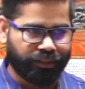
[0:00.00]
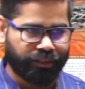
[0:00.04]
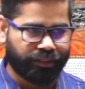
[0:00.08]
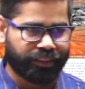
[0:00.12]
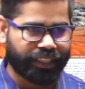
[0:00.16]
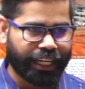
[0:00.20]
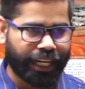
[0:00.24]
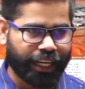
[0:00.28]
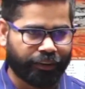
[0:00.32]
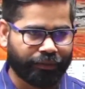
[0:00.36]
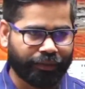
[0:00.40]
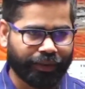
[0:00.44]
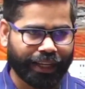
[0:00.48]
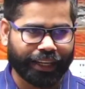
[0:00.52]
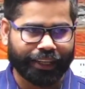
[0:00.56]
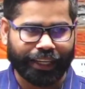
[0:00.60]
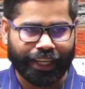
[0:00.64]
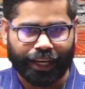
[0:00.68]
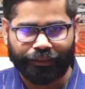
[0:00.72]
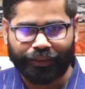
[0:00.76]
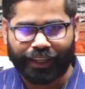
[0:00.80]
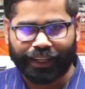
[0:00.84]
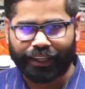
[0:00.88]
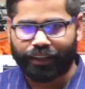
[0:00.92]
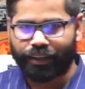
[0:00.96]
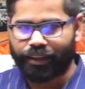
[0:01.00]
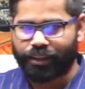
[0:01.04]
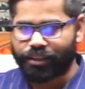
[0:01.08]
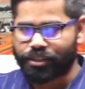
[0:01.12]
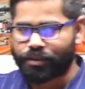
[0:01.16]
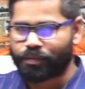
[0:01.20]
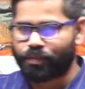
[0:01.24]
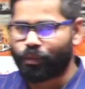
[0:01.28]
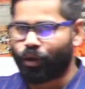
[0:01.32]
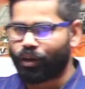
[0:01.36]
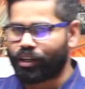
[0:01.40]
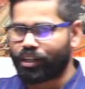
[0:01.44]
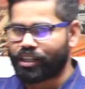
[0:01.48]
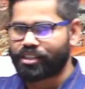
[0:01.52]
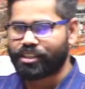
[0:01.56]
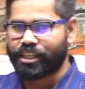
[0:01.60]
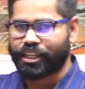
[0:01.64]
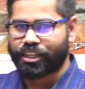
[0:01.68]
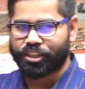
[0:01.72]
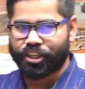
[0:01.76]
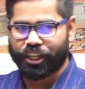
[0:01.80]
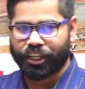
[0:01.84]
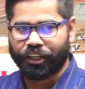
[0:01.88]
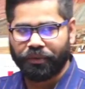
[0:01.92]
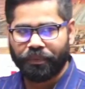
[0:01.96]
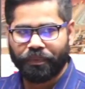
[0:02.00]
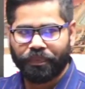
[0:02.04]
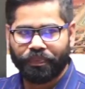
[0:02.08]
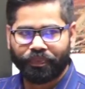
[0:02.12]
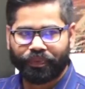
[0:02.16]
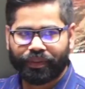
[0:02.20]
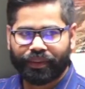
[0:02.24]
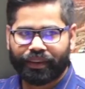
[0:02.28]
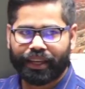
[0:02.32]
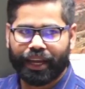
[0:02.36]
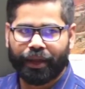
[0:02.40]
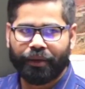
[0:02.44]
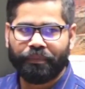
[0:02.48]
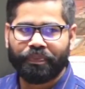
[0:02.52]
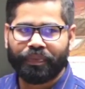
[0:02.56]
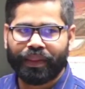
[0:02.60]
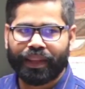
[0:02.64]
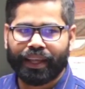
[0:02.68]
that we are having a smaller session. Okay.